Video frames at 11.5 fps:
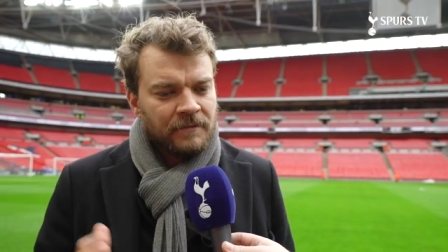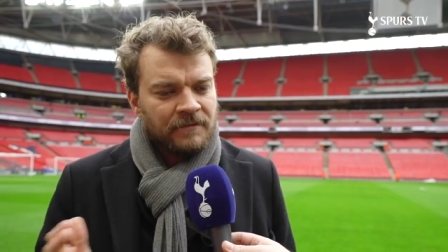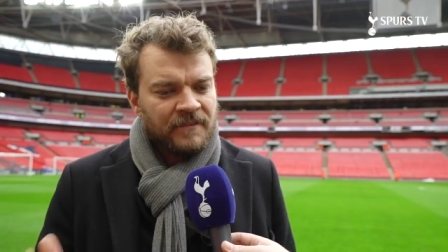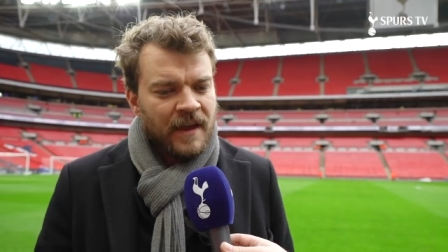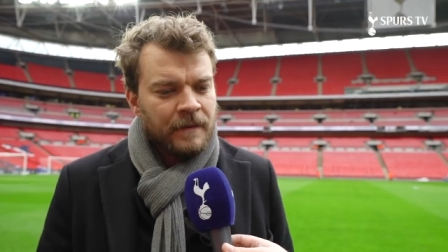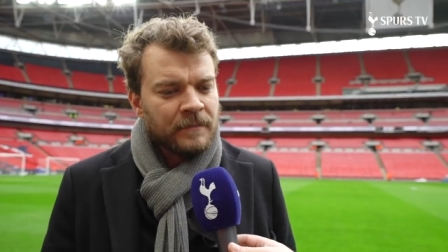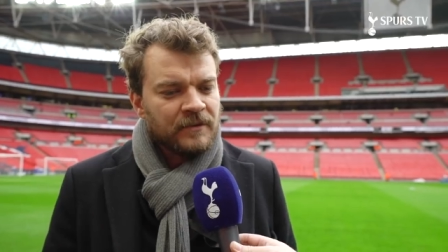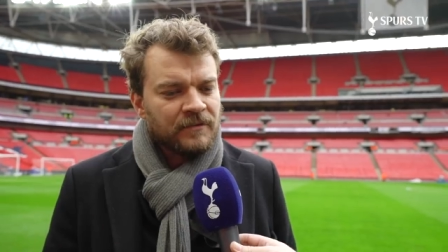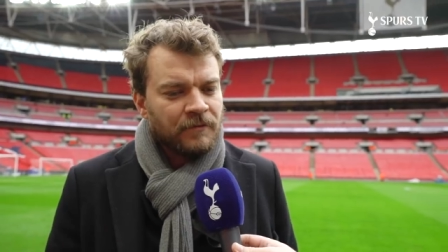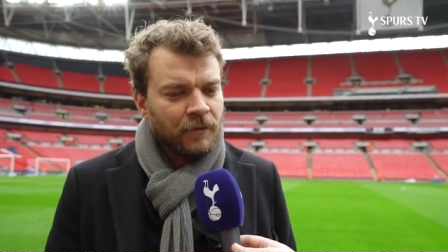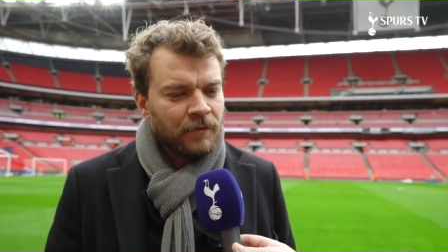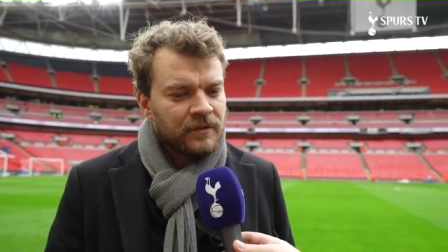not famous
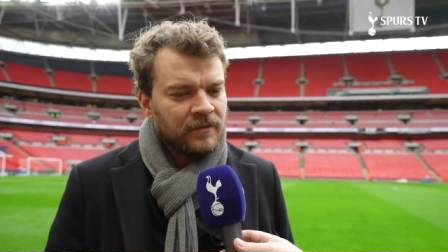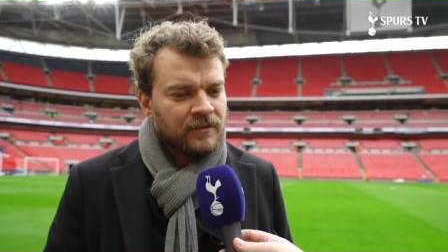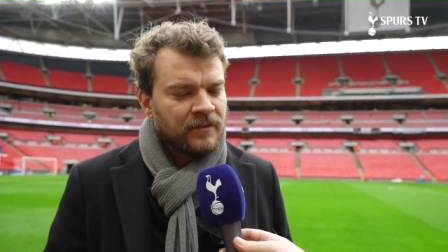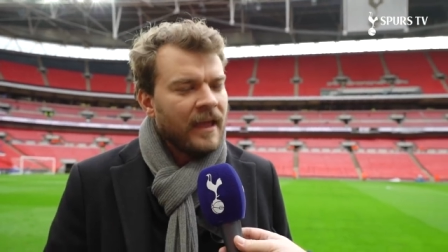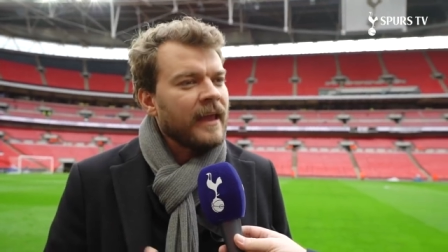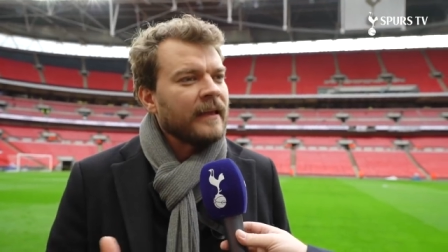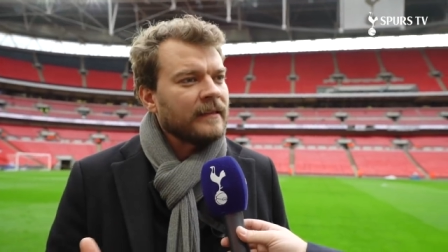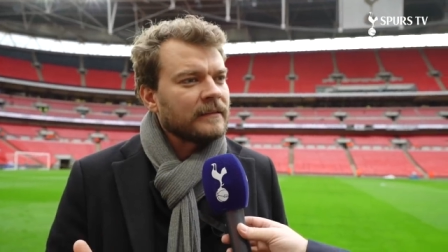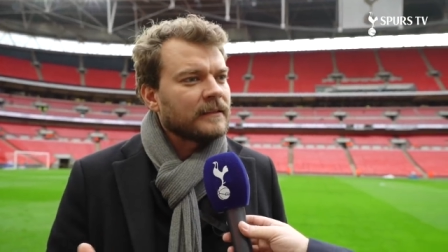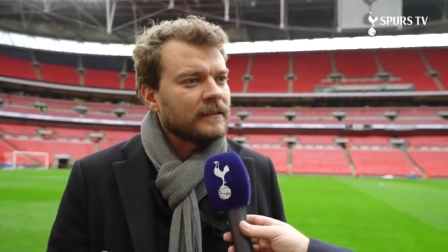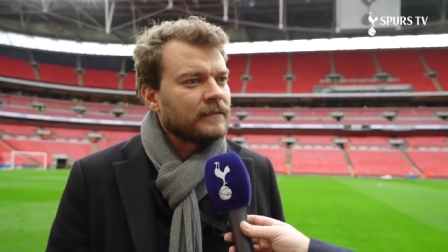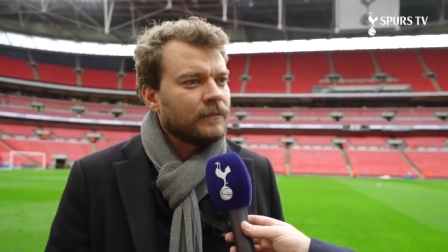for its
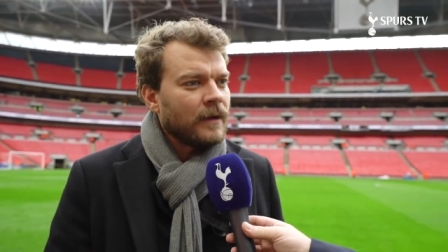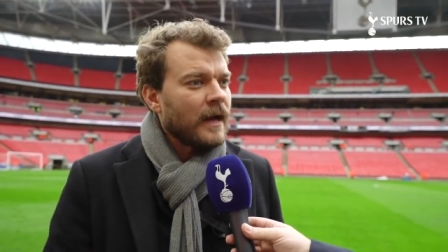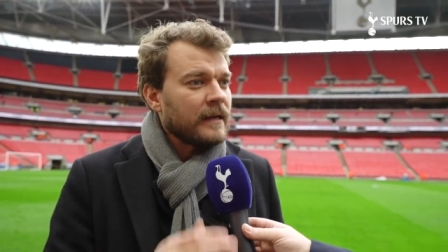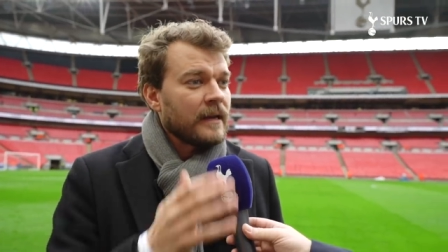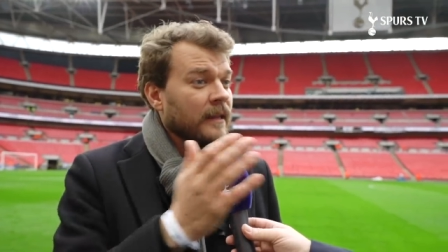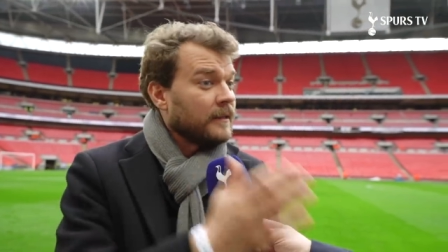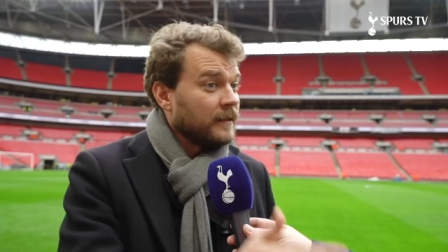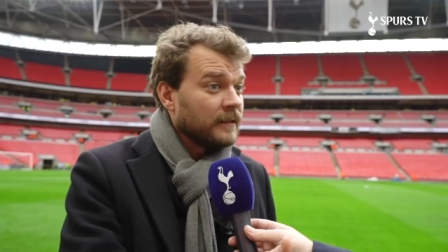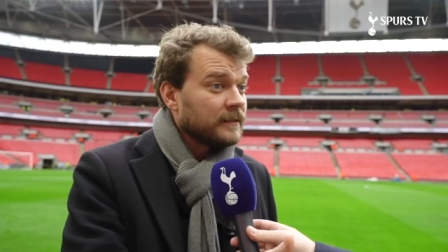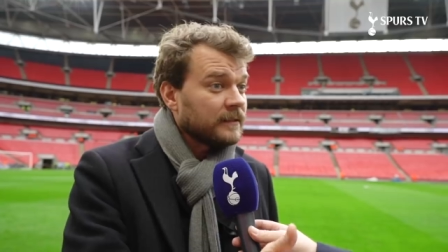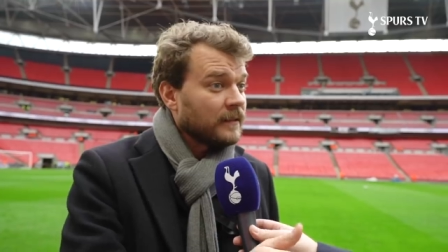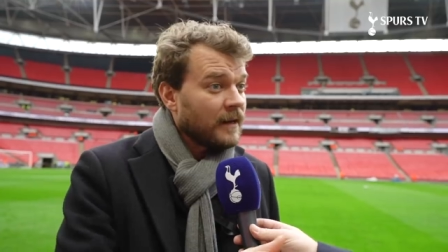stains. We had Allan
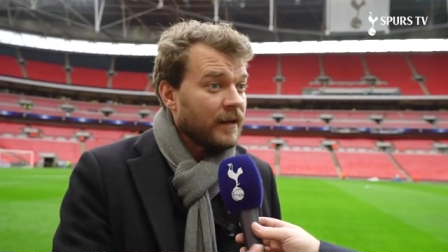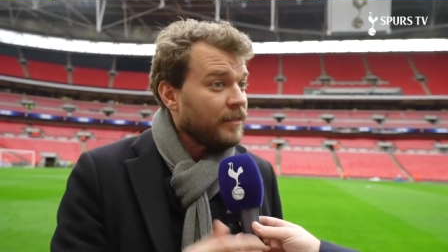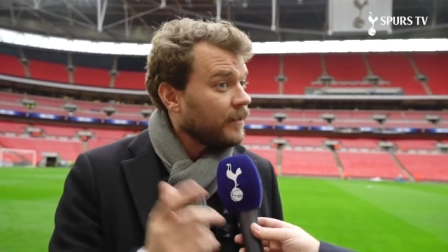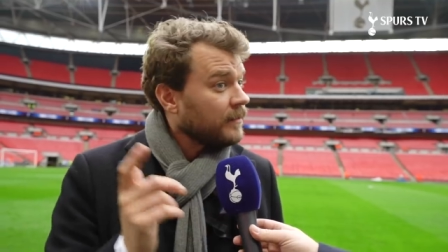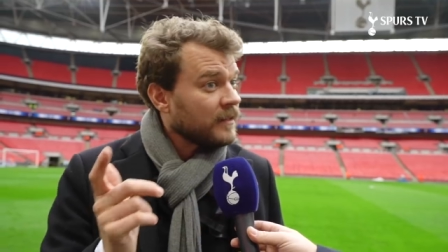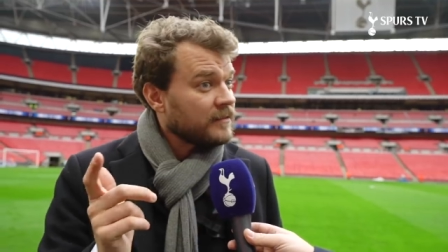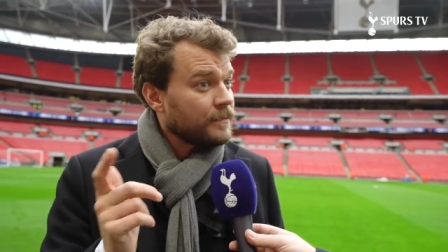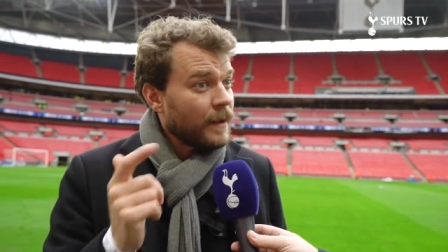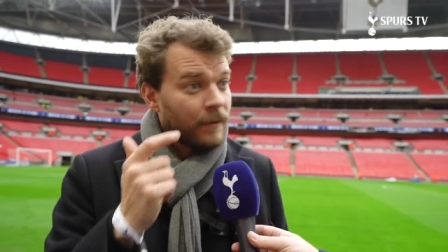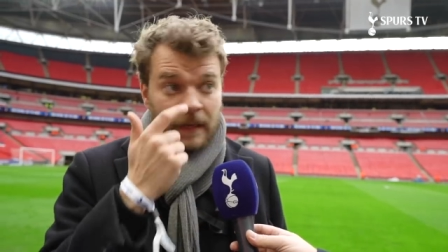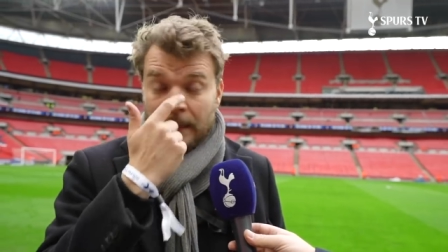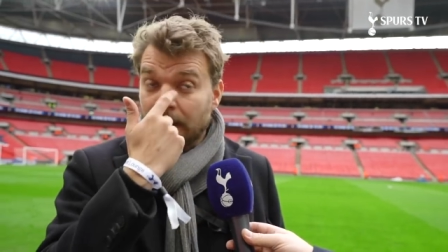Nielsen, and I think that's
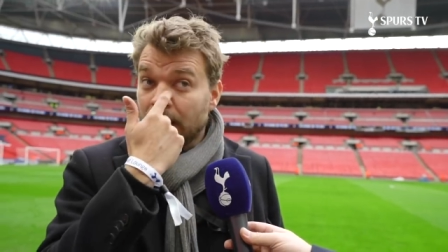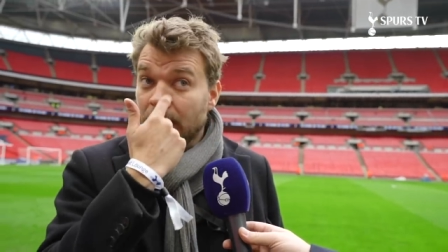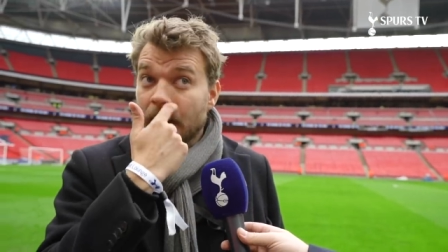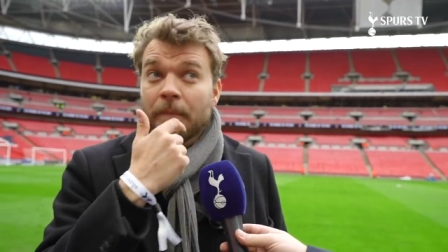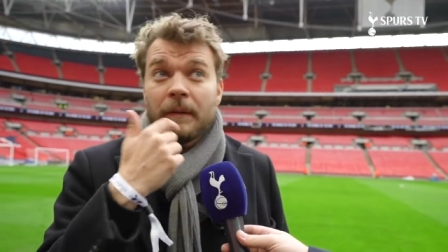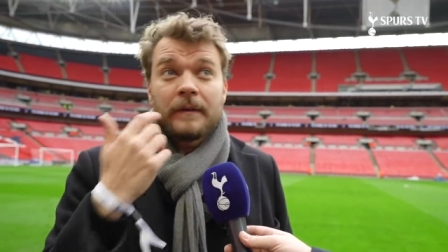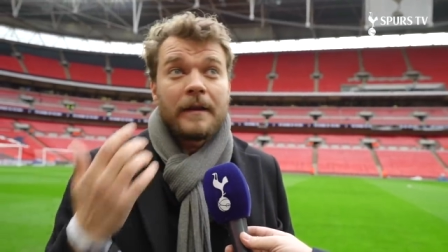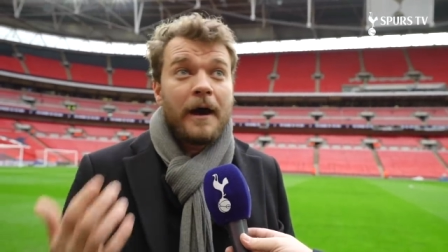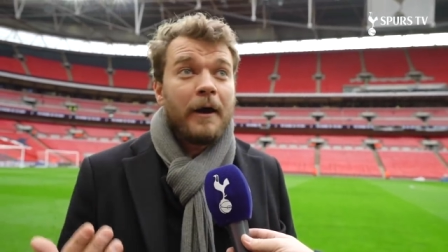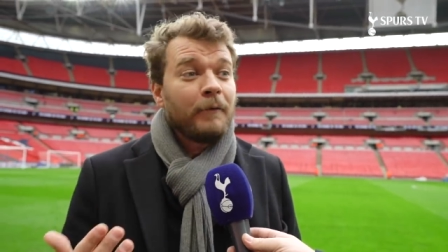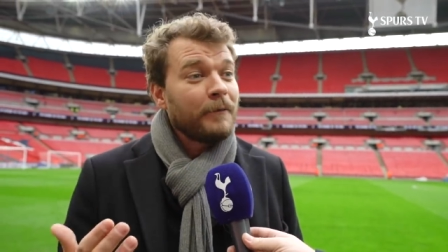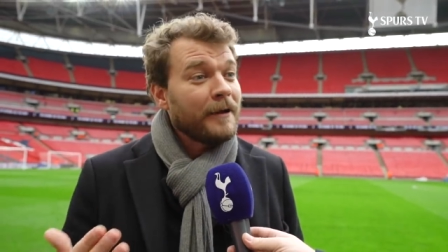about it. But
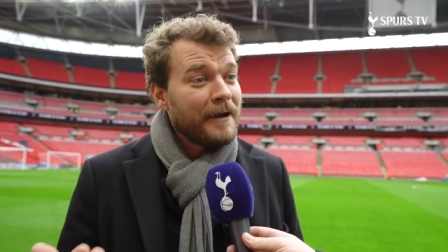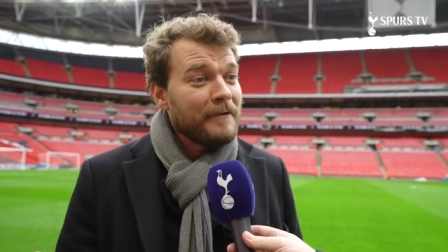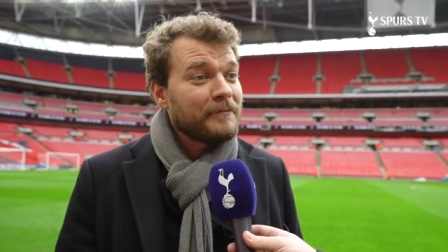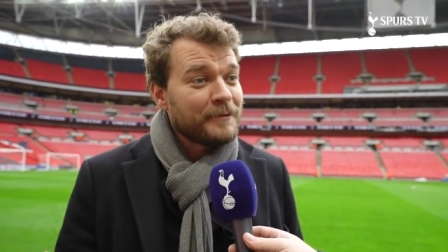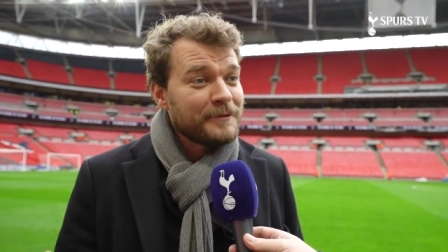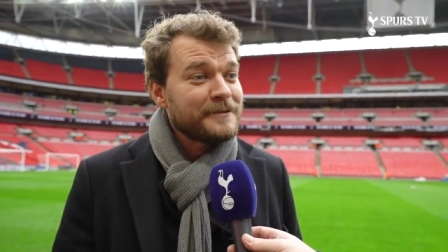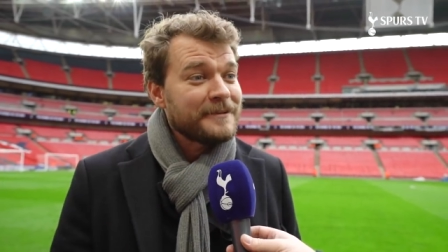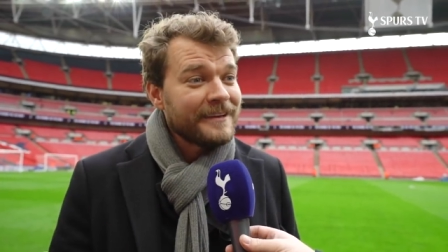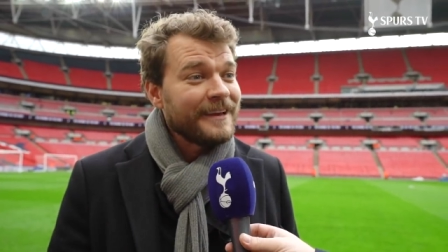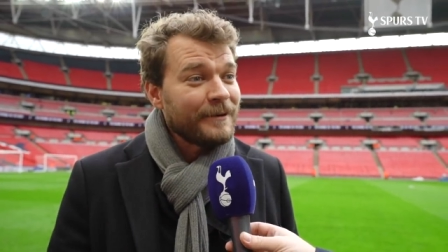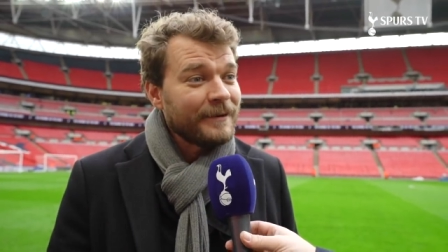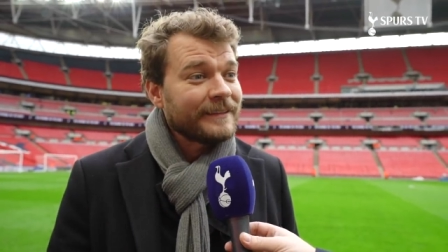now we have Christian
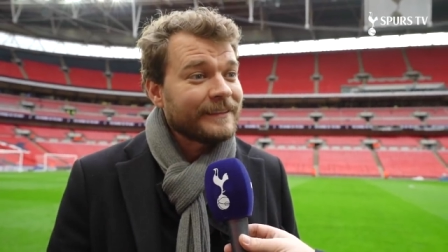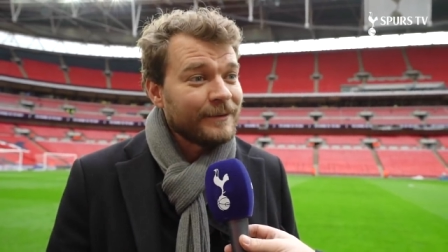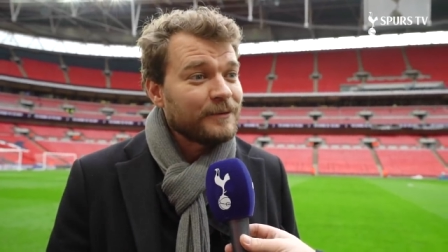Eriksen,